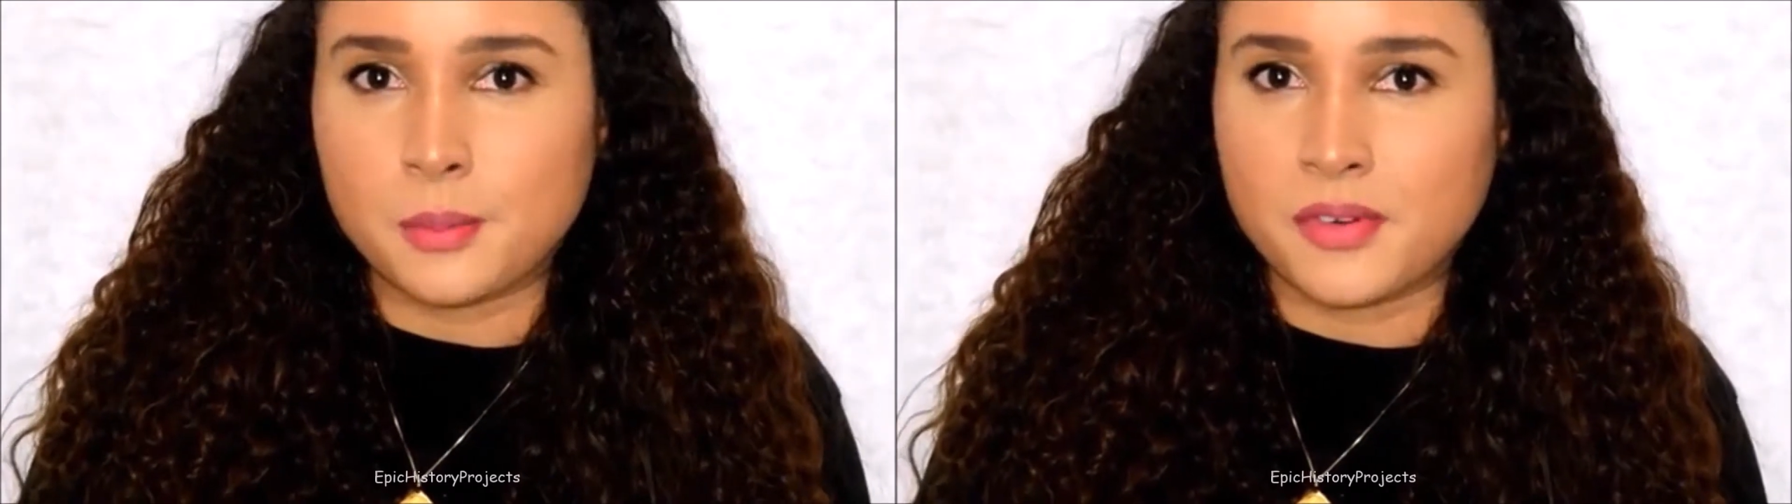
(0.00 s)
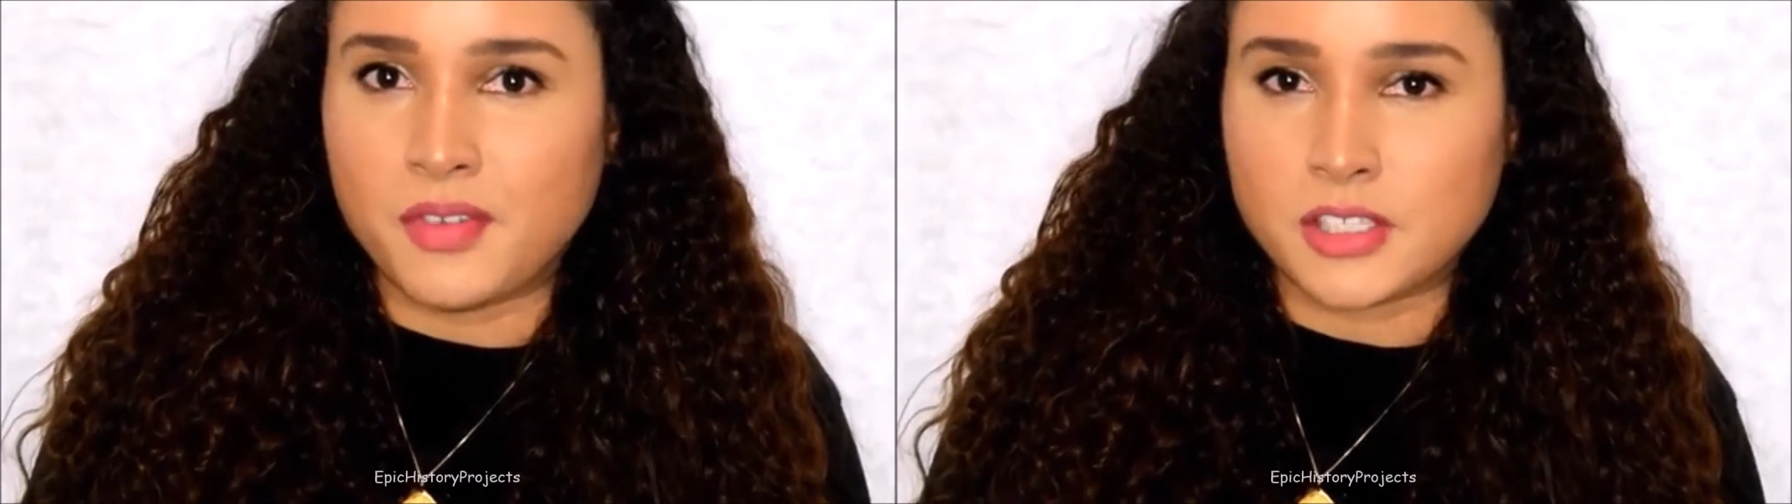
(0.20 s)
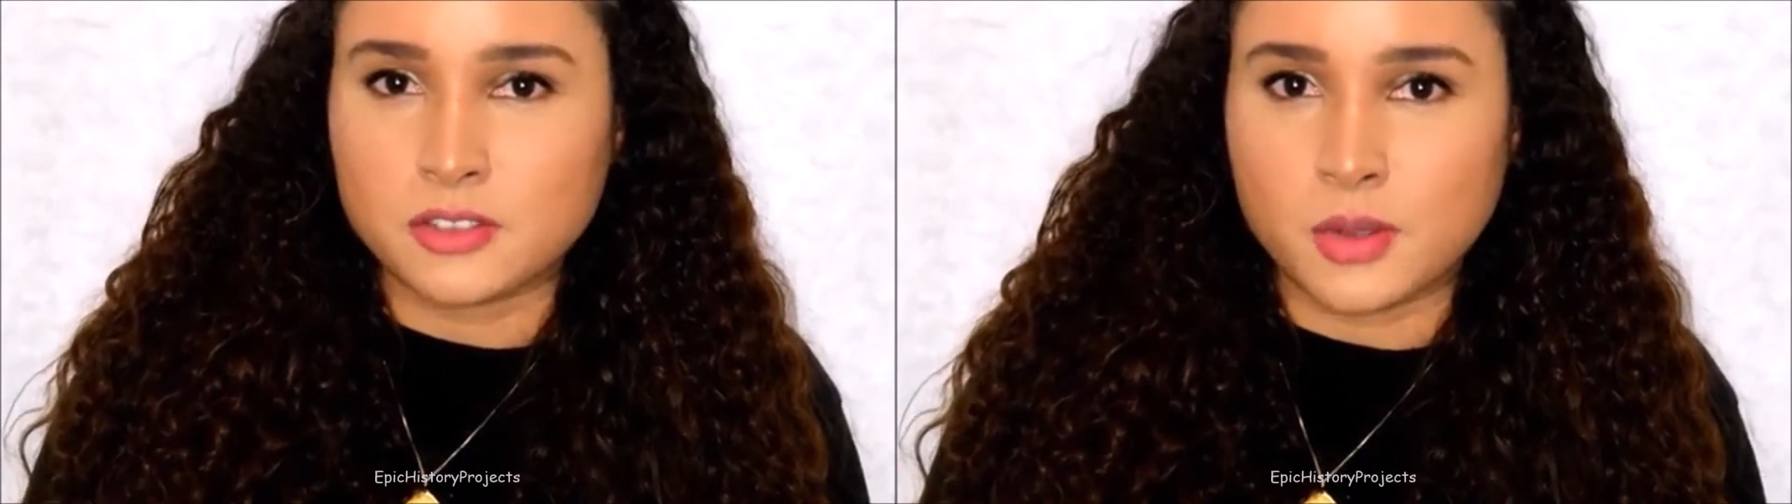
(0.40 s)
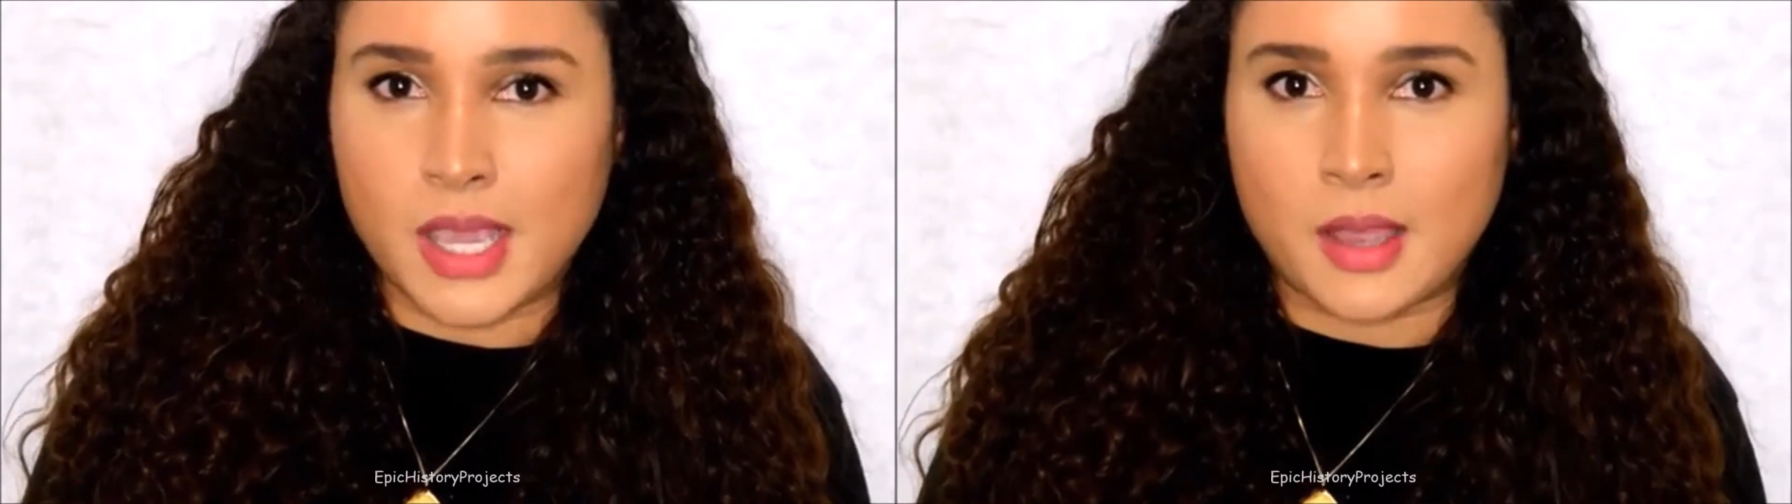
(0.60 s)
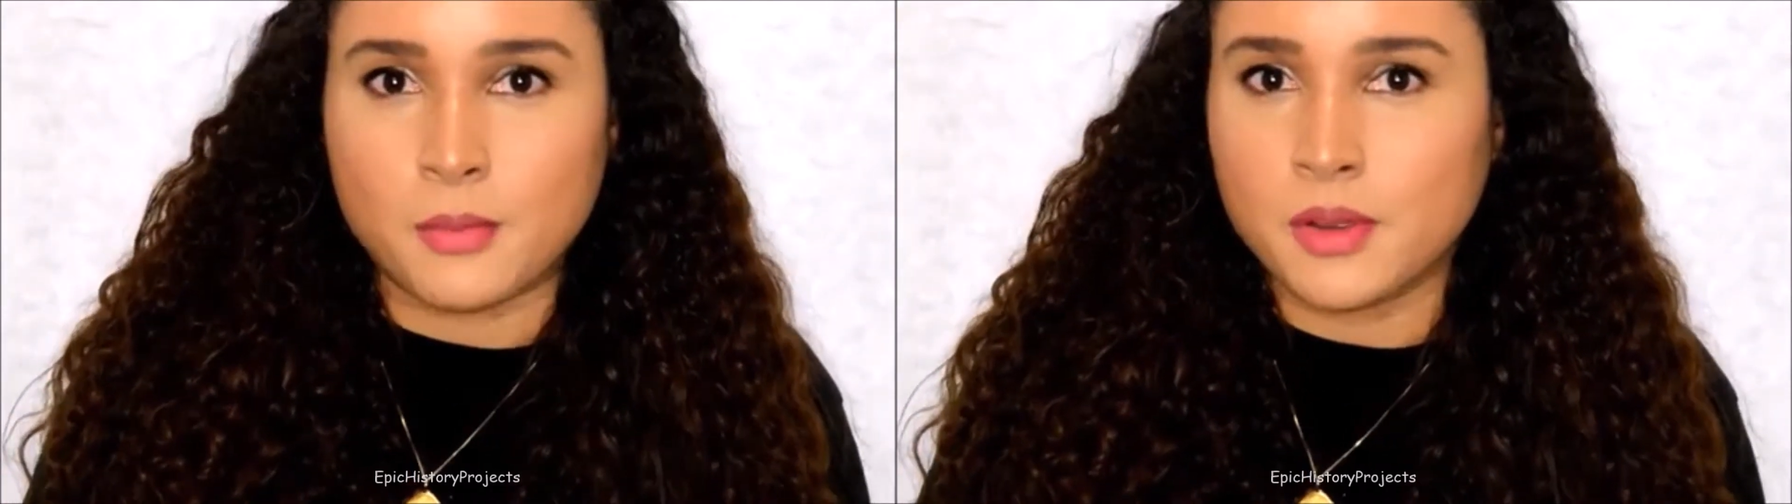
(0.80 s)
professional
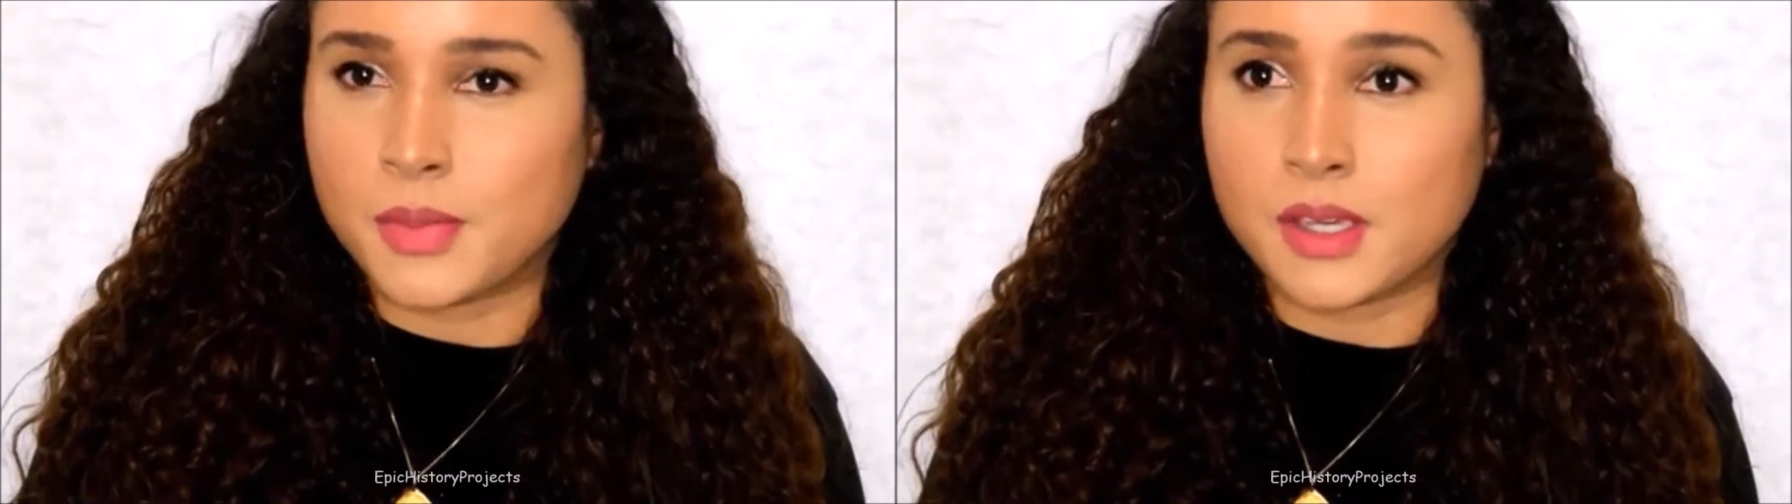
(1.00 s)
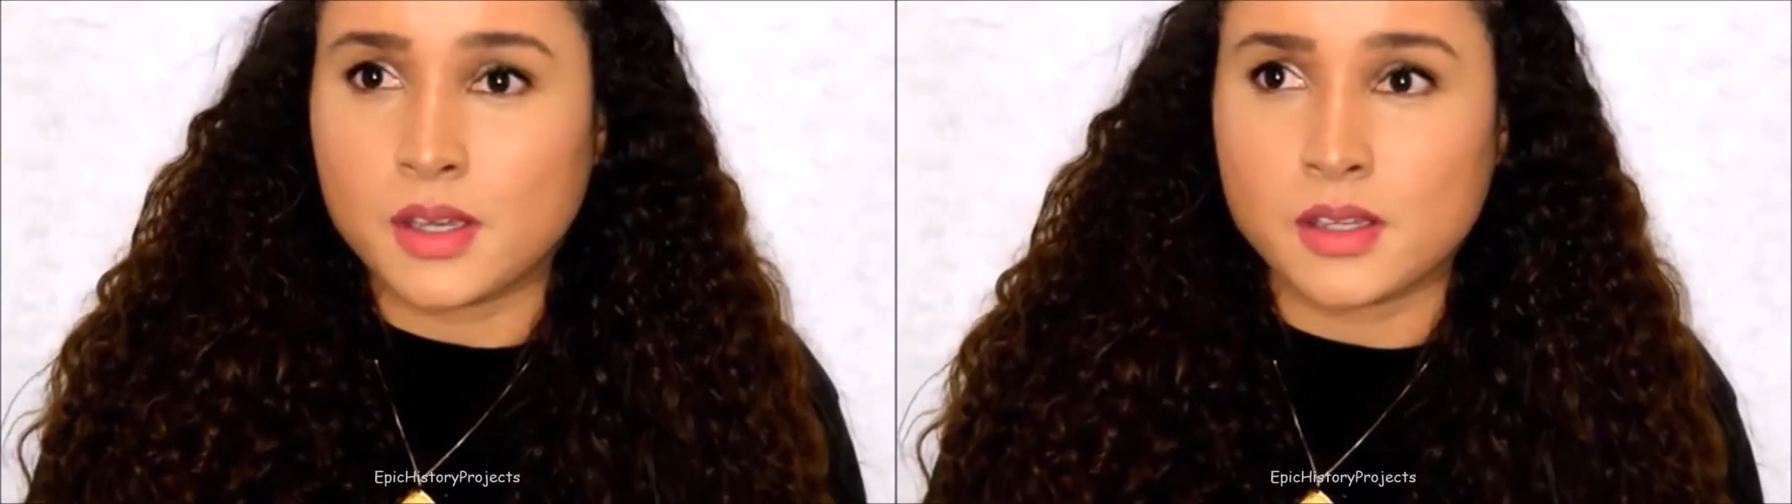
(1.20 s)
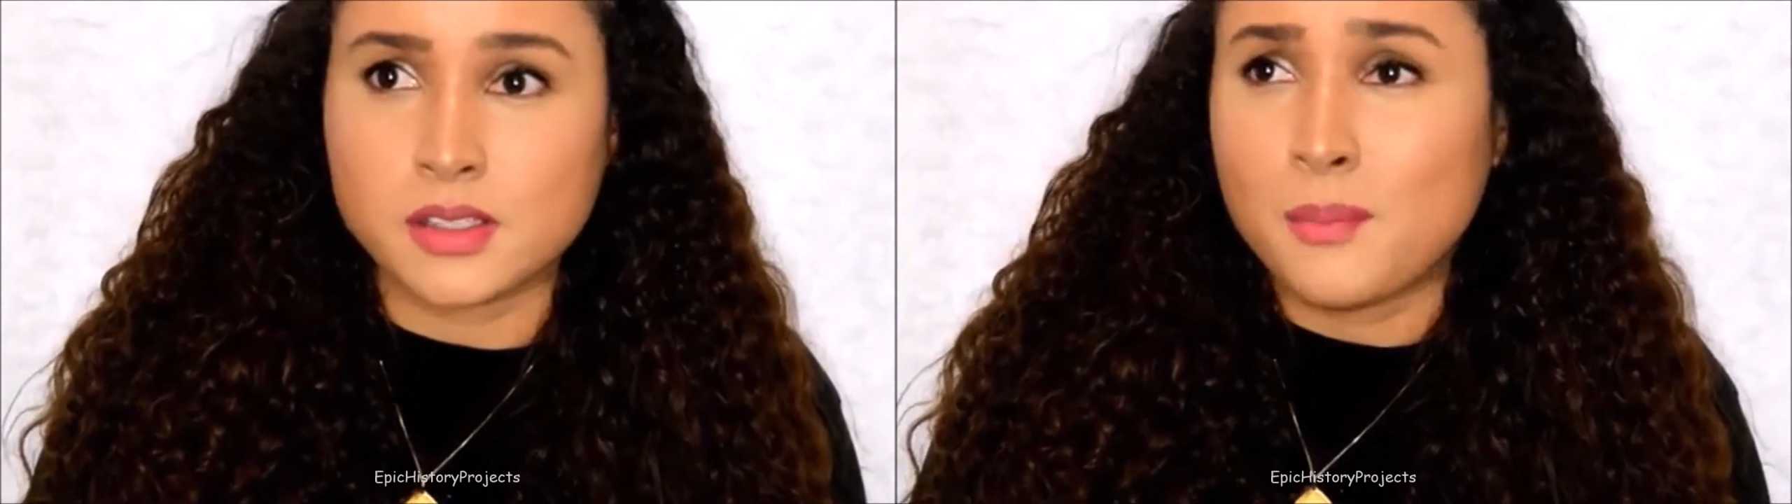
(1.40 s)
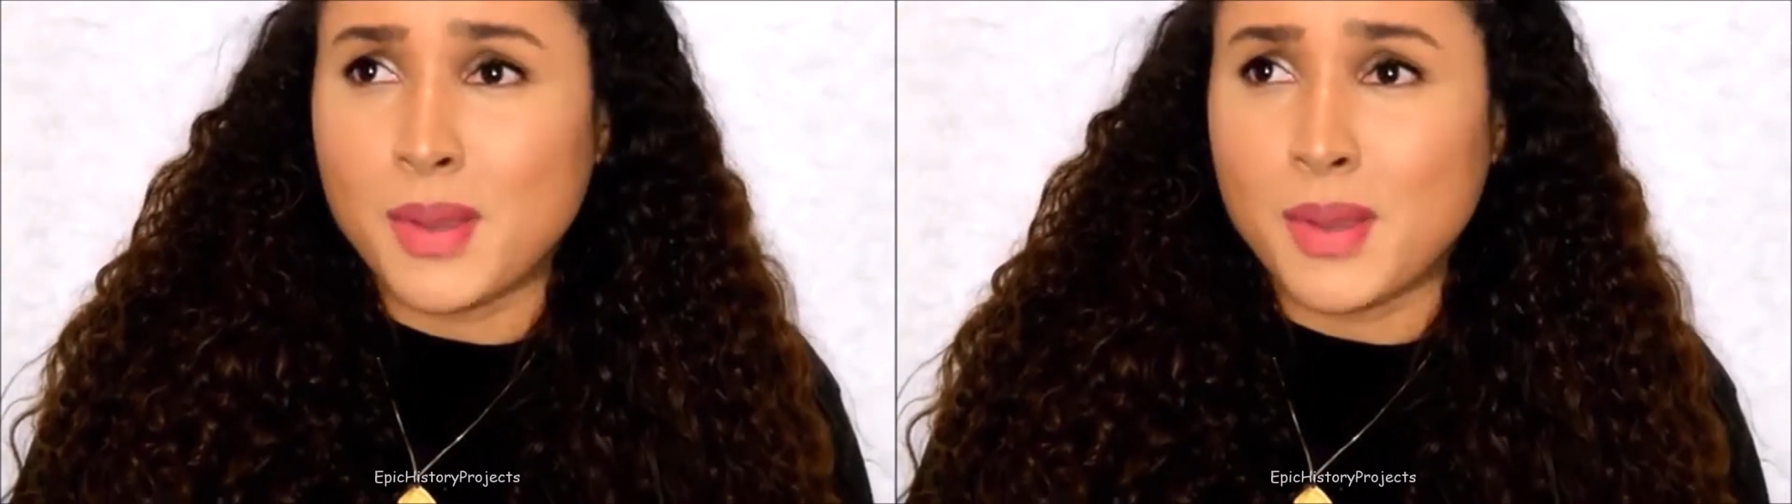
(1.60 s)
camera because